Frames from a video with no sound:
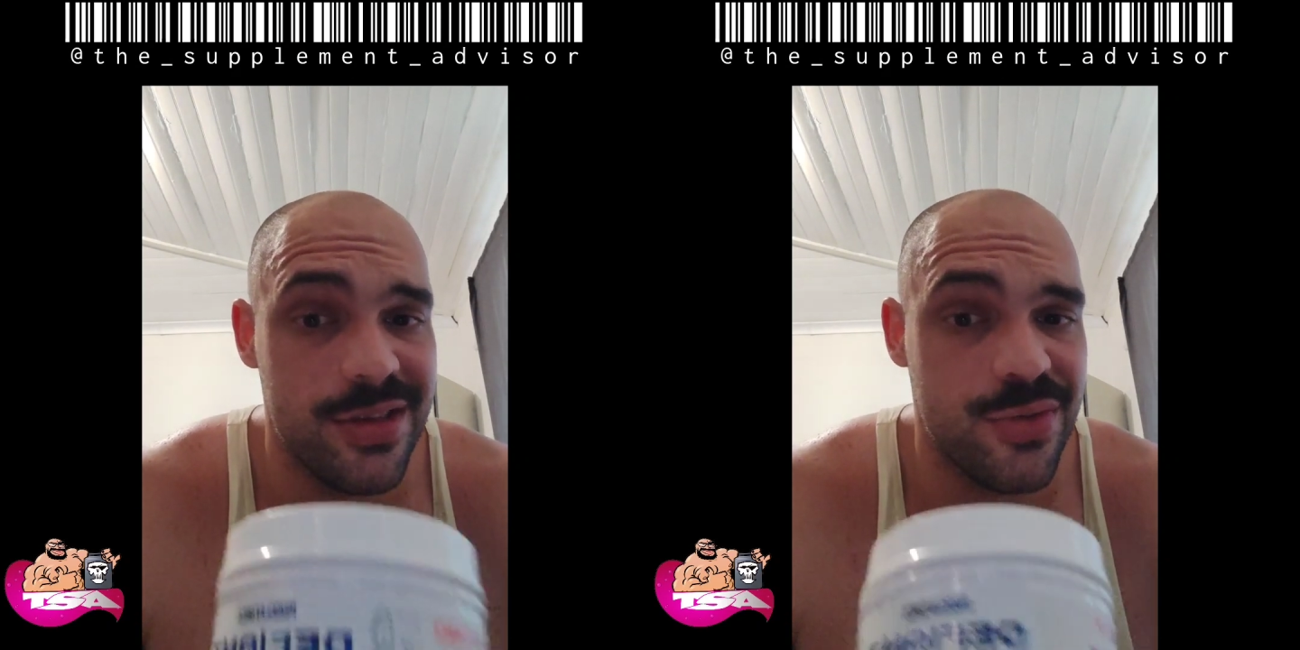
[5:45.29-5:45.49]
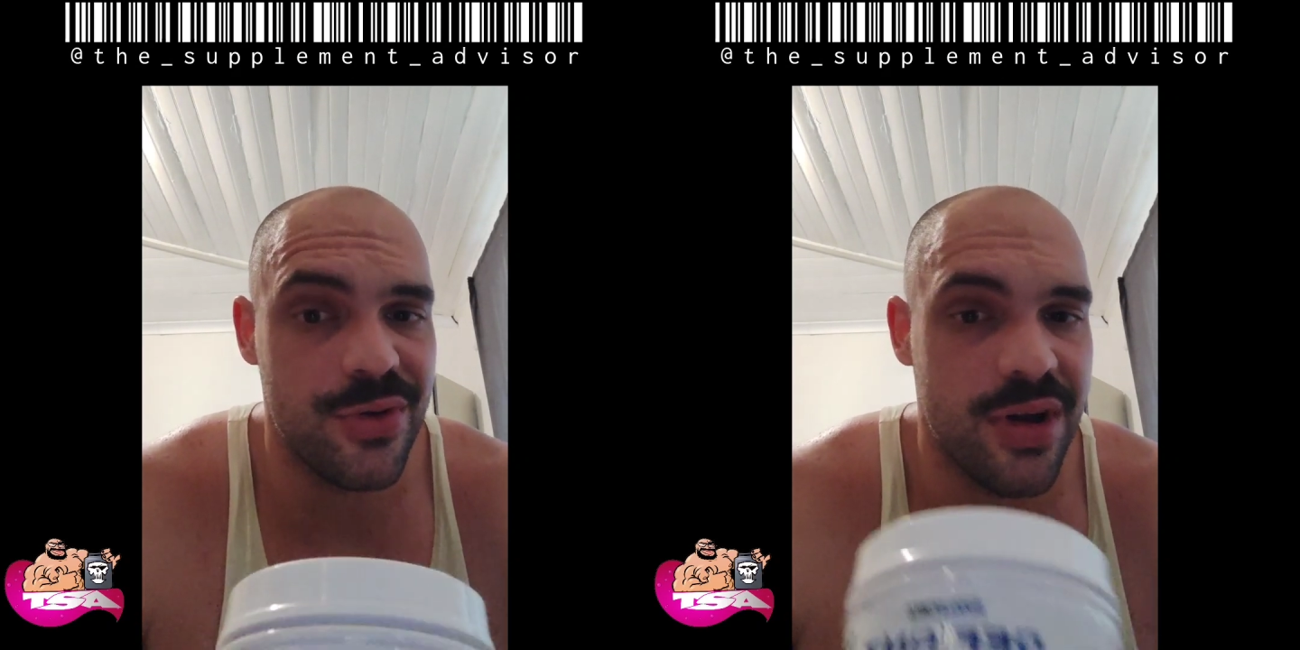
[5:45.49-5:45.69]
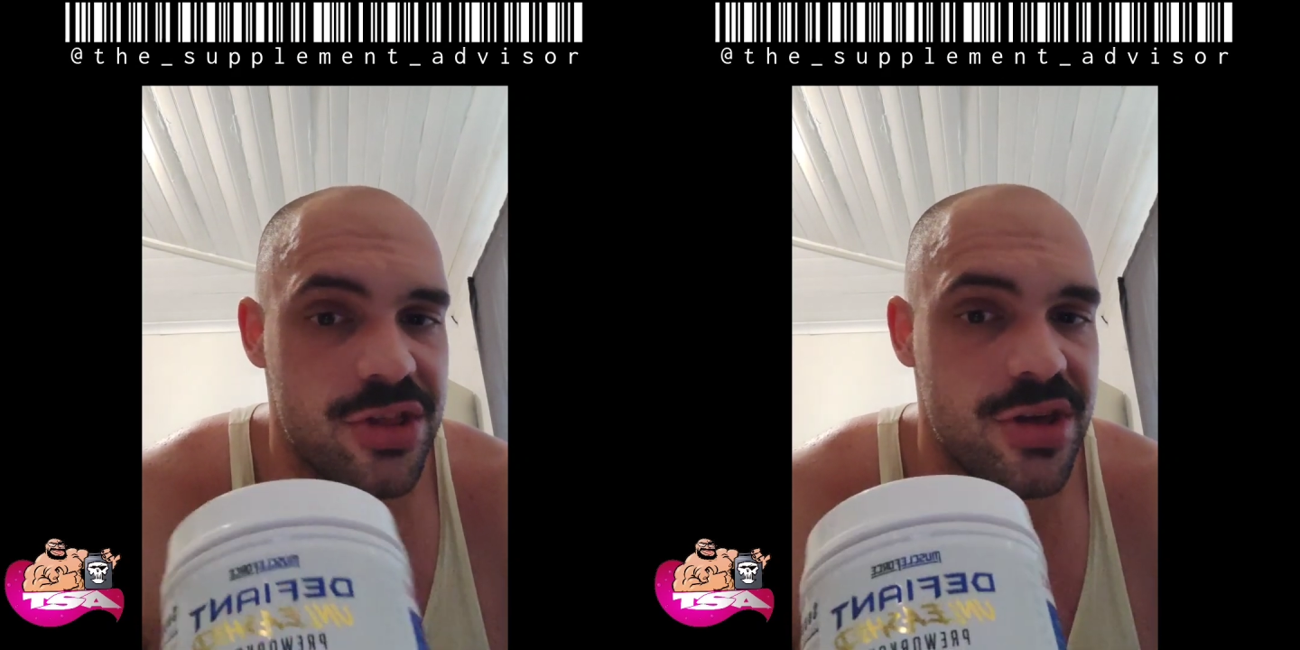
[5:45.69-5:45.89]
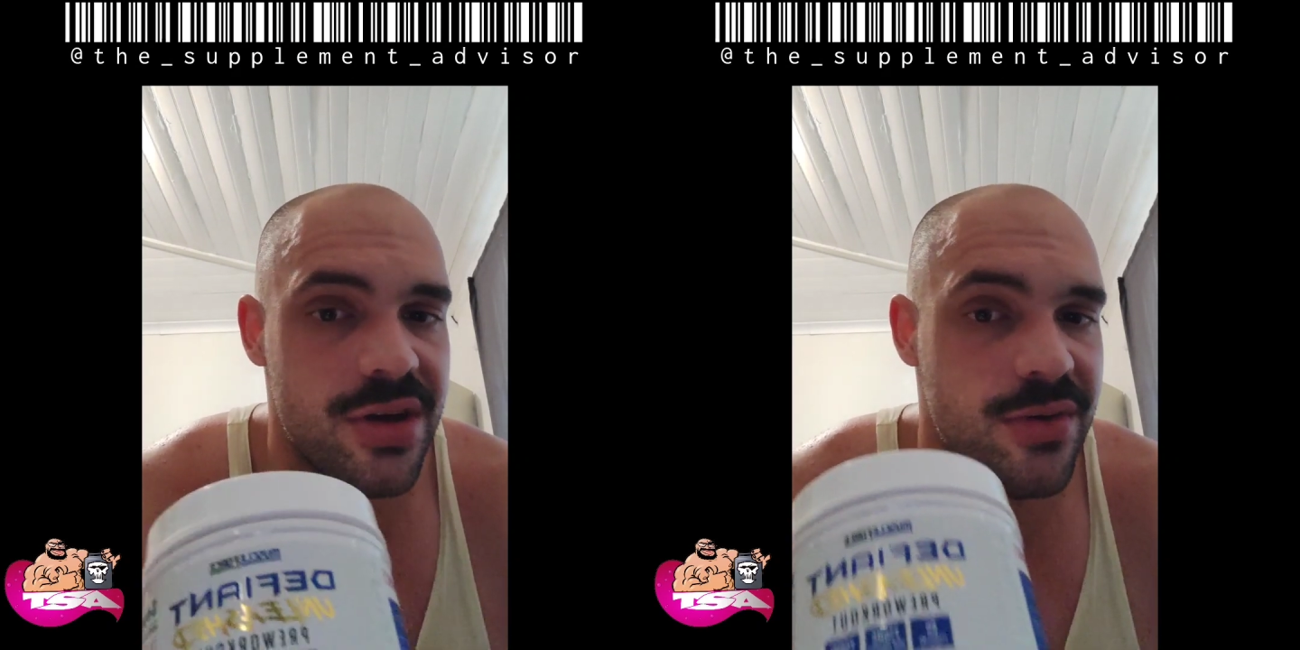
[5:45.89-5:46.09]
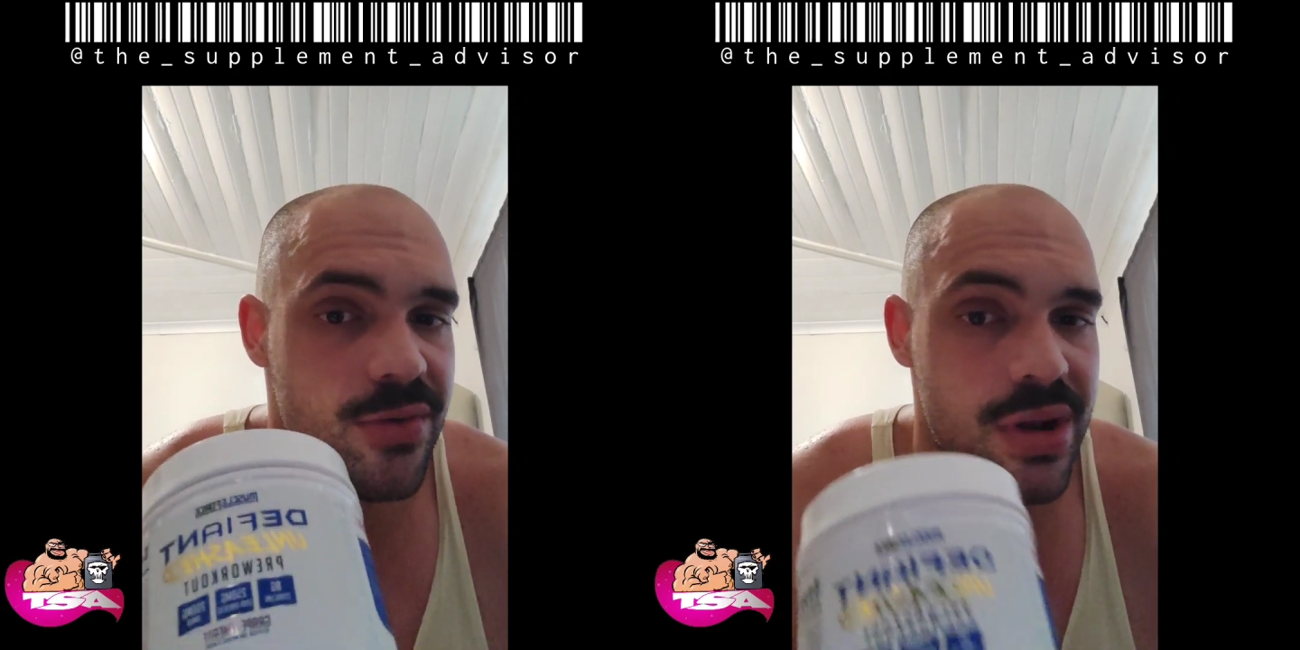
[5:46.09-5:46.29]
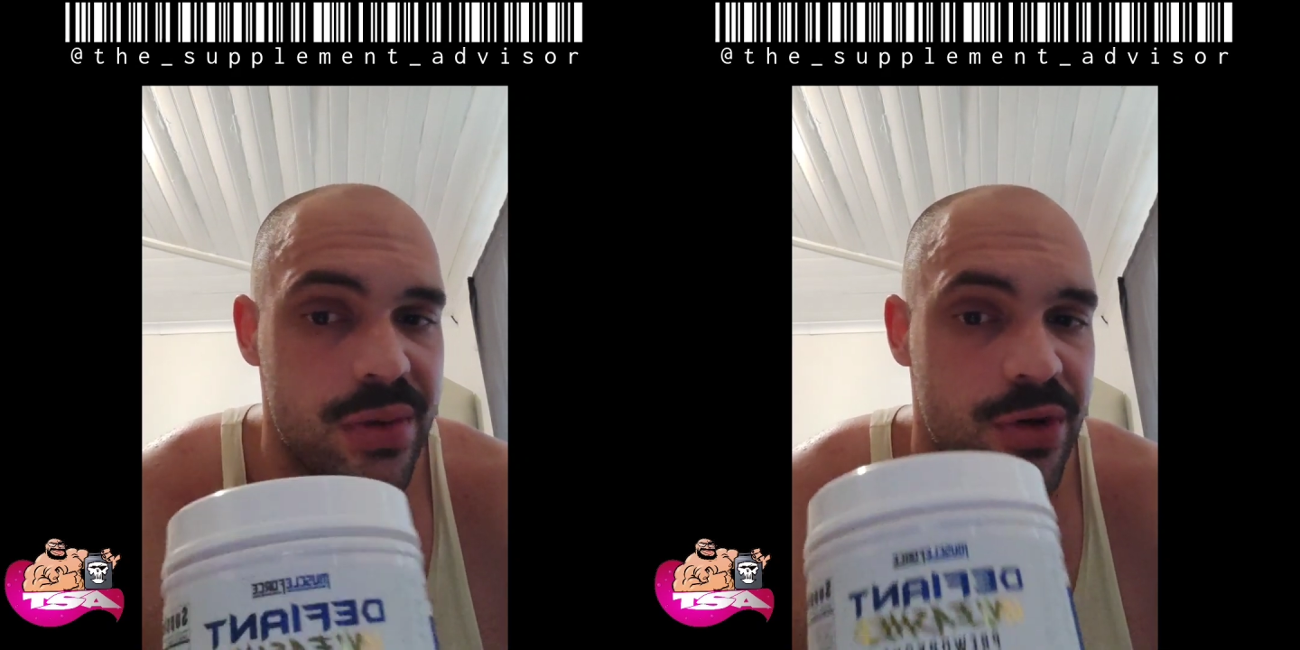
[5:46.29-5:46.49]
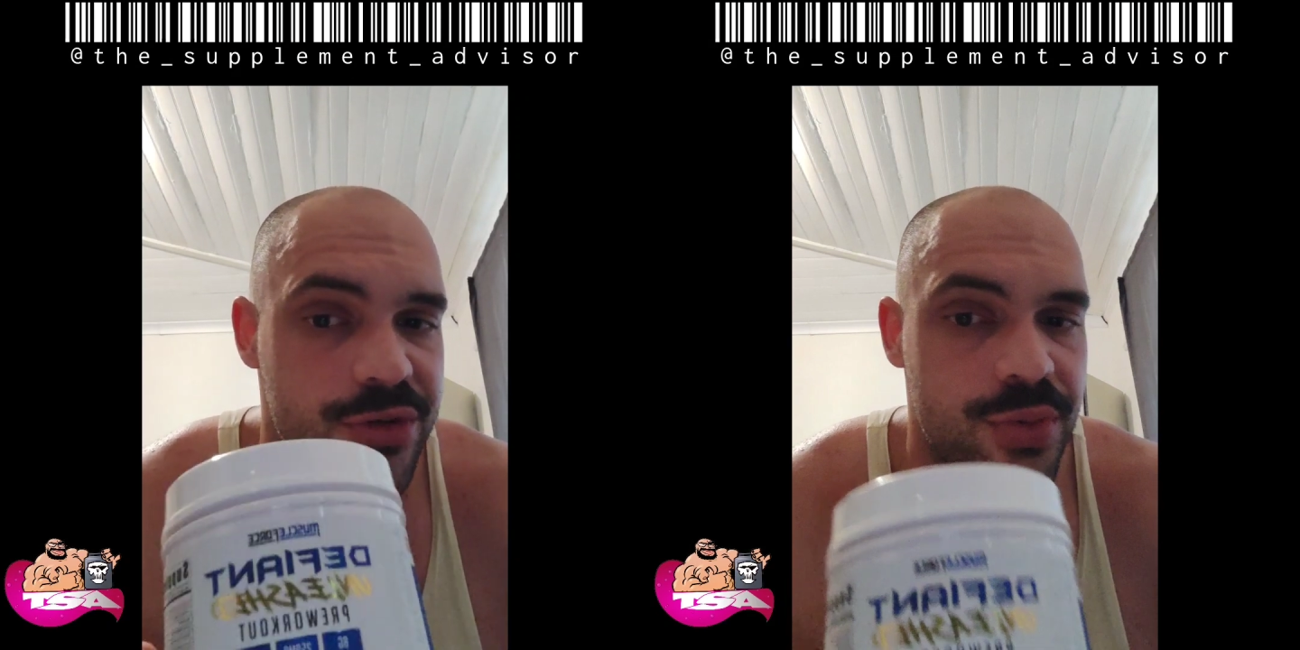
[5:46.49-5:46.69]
this one right here really works